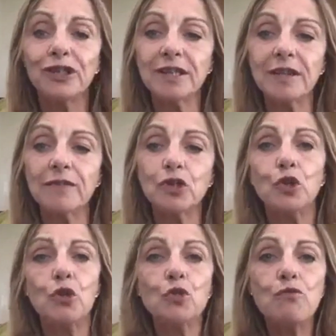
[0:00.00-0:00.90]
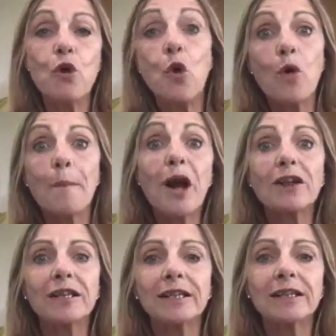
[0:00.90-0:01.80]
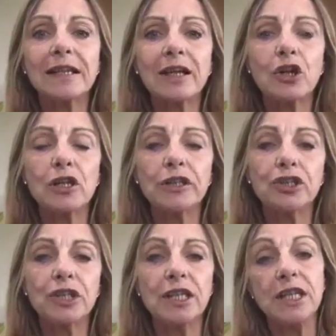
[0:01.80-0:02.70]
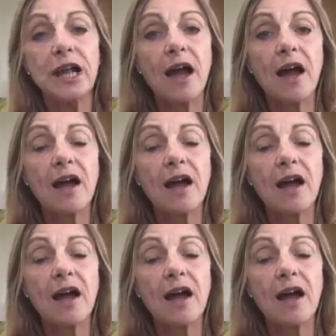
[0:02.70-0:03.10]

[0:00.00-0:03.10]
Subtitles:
just give you two more marketing psychology